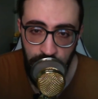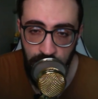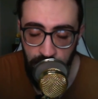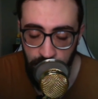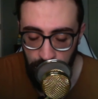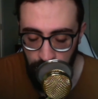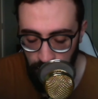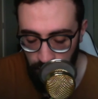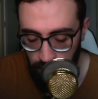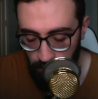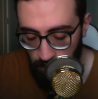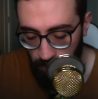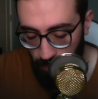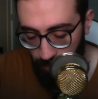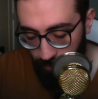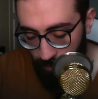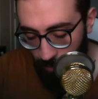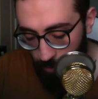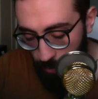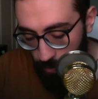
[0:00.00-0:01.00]
Um,
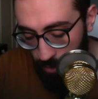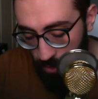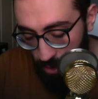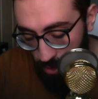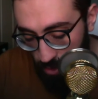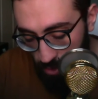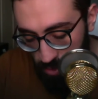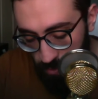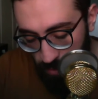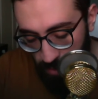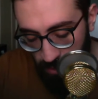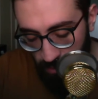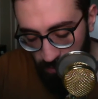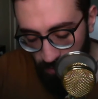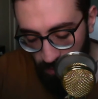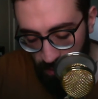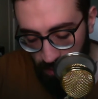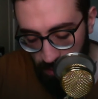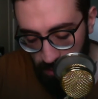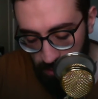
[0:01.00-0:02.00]
I've had people accuse me of
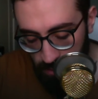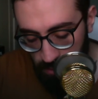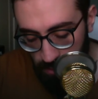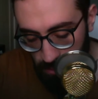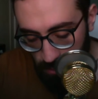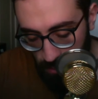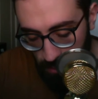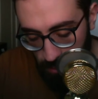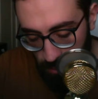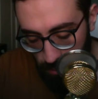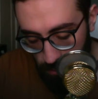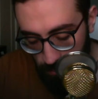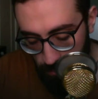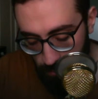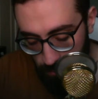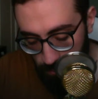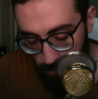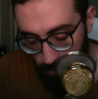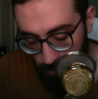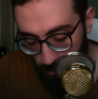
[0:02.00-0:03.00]
things.
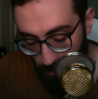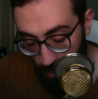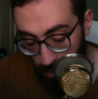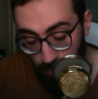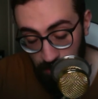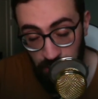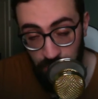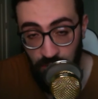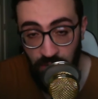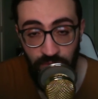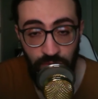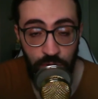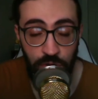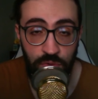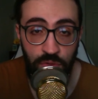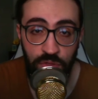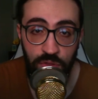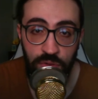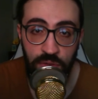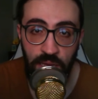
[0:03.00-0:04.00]
Um, I'll be straightforward
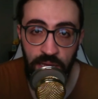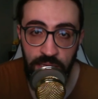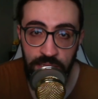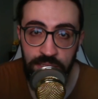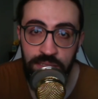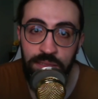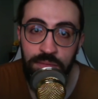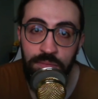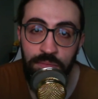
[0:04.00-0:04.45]
with you guys.